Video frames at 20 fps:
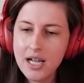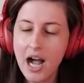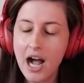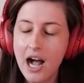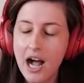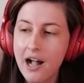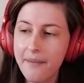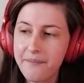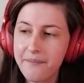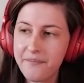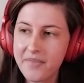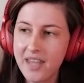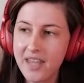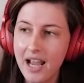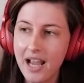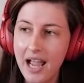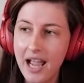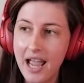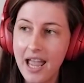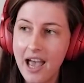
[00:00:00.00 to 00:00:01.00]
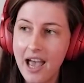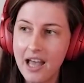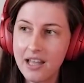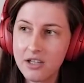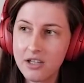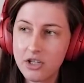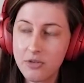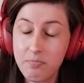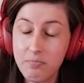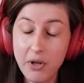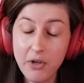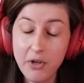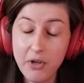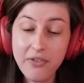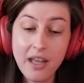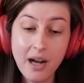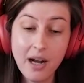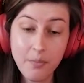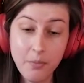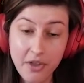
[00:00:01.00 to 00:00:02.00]
um, and built
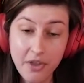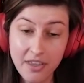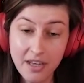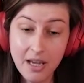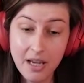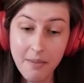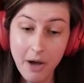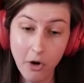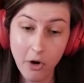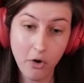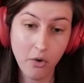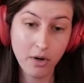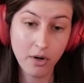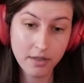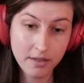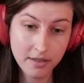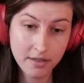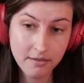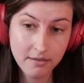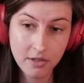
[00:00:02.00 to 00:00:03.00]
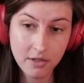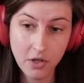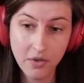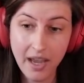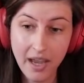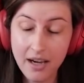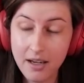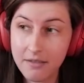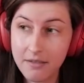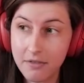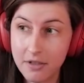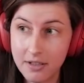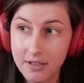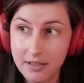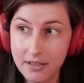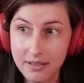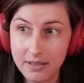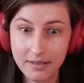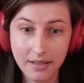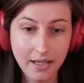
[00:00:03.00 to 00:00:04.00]
that up with an email course. So that
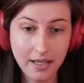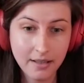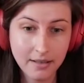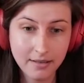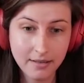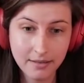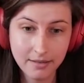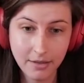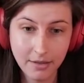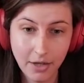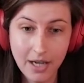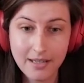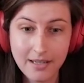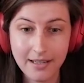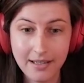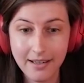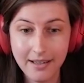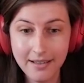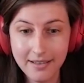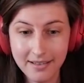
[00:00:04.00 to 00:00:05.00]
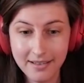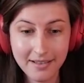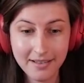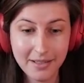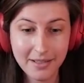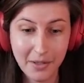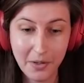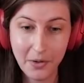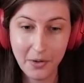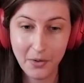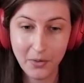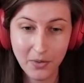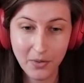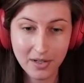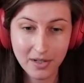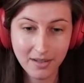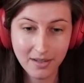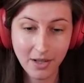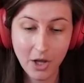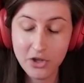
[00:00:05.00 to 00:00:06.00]
converted like crazy.
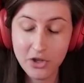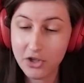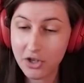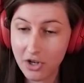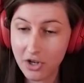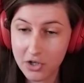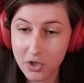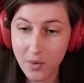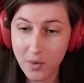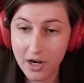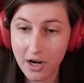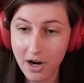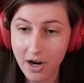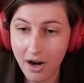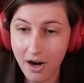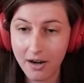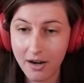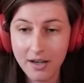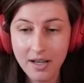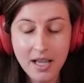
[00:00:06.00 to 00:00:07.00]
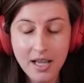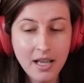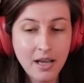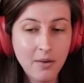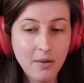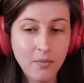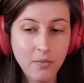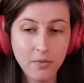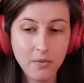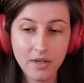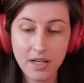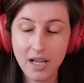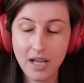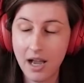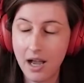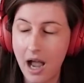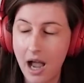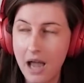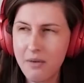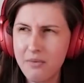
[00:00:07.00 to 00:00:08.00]
So launched it on mm Twitter.
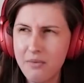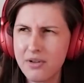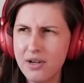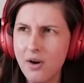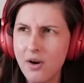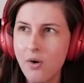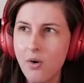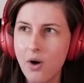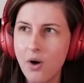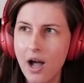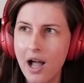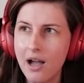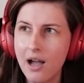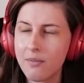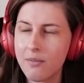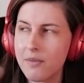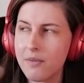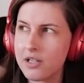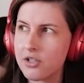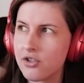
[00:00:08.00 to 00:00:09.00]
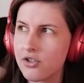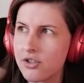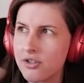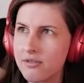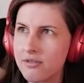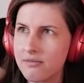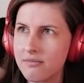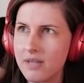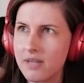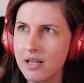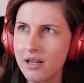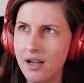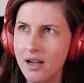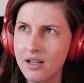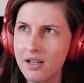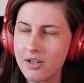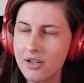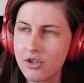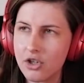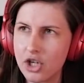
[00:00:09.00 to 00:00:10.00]
I don't know how much it
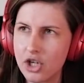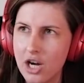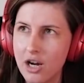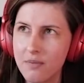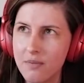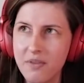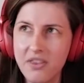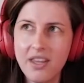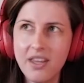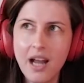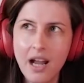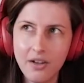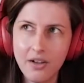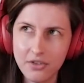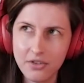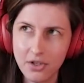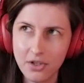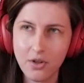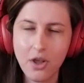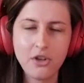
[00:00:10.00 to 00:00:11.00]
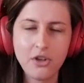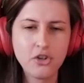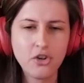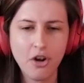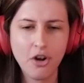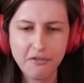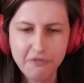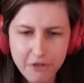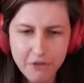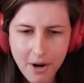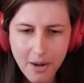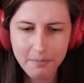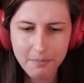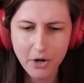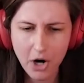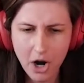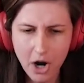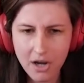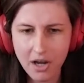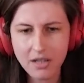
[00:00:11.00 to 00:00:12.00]
got shared, but then I also launched on
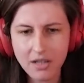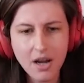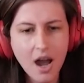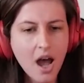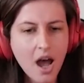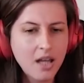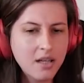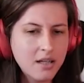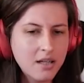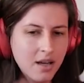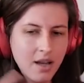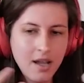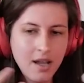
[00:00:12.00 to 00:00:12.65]
Product Hunt,